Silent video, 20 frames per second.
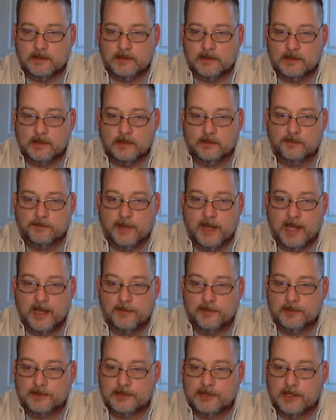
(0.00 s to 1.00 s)
The
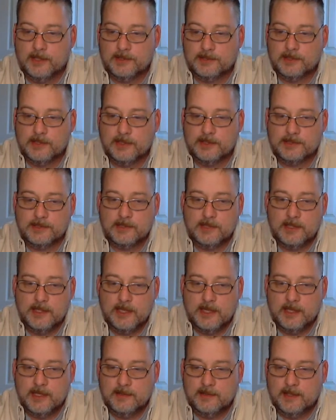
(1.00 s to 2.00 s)
Bible tells us
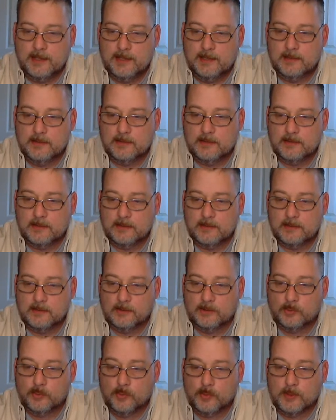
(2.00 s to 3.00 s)
that the
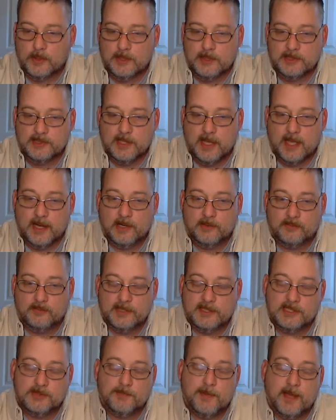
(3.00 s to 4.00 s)
Lord is not a
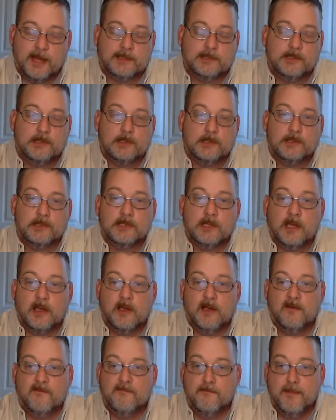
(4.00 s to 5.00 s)
respecter
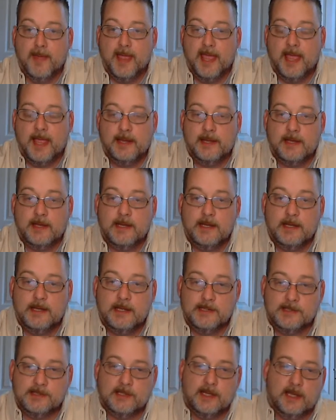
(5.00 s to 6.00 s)
of men.
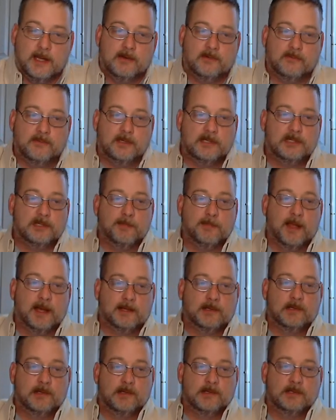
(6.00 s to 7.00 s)
He's not a
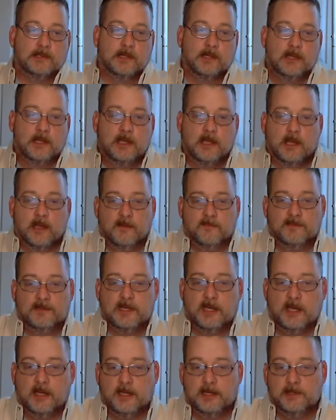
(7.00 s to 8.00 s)
respecter of
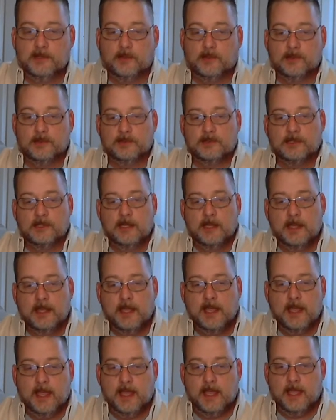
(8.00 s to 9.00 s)
titles.
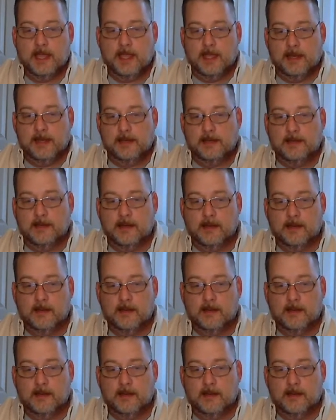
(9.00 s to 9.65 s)
And